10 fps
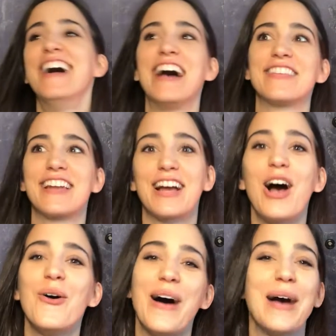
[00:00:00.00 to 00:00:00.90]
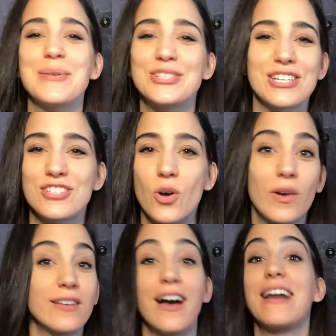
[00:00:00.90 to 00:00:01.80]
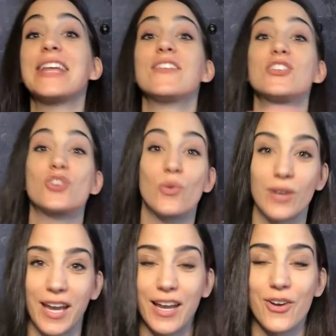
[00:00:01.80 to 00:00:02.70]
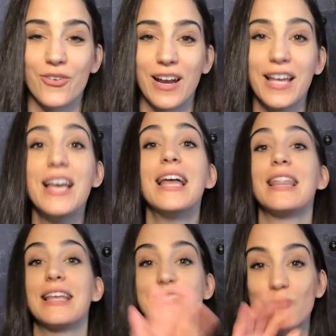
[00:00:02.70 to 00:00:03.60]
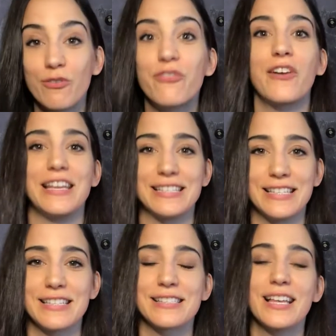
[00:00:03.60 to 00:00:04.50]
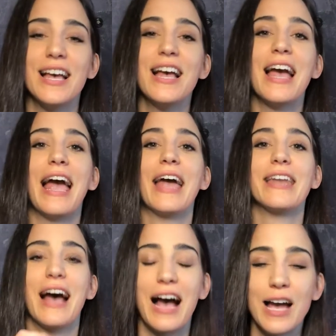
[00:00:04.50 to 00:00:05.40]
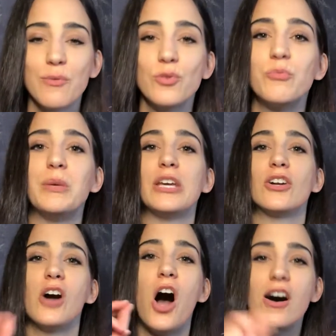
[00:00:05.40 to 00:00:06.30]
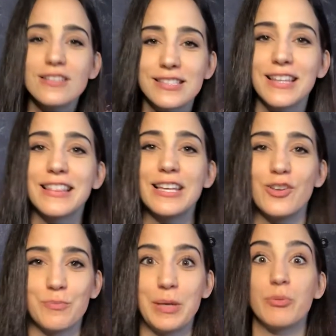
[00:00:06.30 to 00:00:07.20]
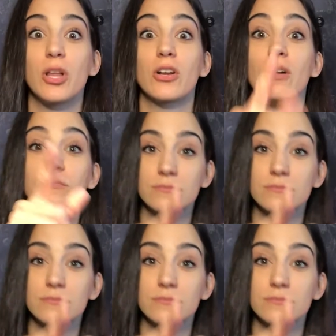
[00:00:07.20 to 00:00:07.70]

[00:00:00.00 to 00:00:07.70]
And they're like, oh, I was just joking, not even joking, all right? Let's rephrase this. And I would be constantly on people. No.